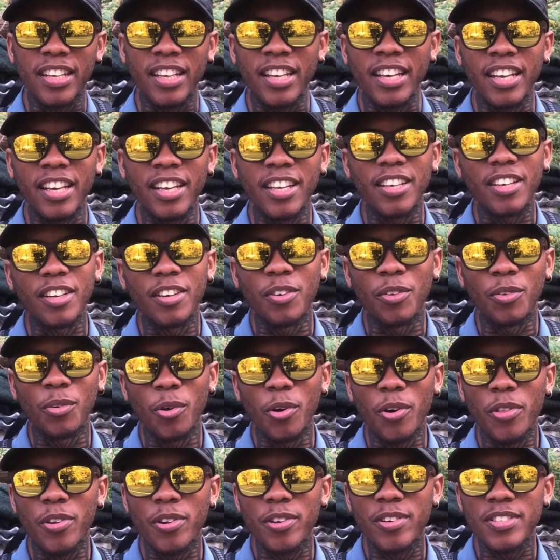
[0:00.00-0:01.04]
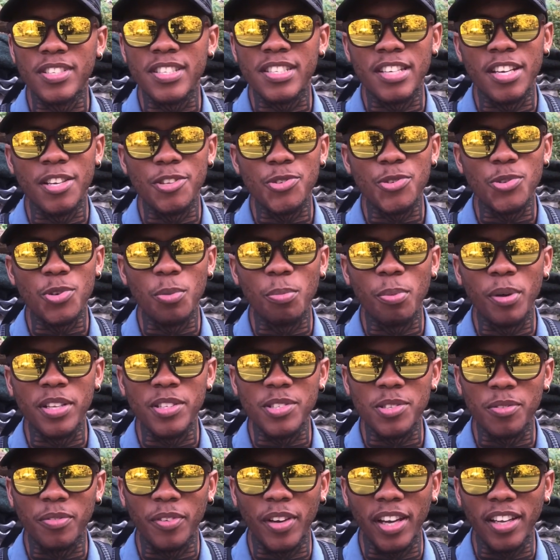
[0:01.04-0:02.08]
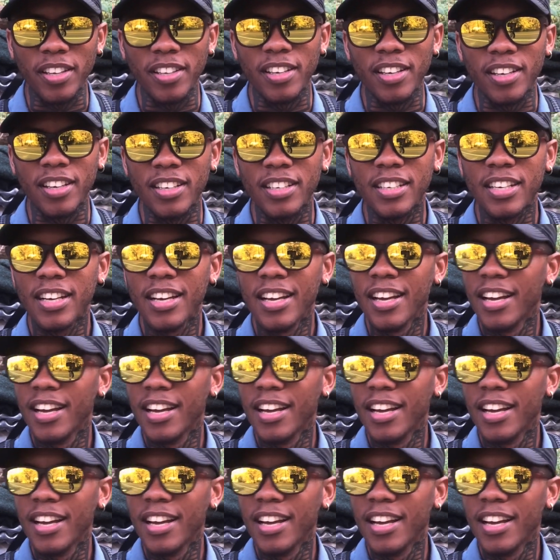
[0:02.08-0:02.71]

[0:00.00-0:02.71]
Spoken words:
in northern central Pennsylvania.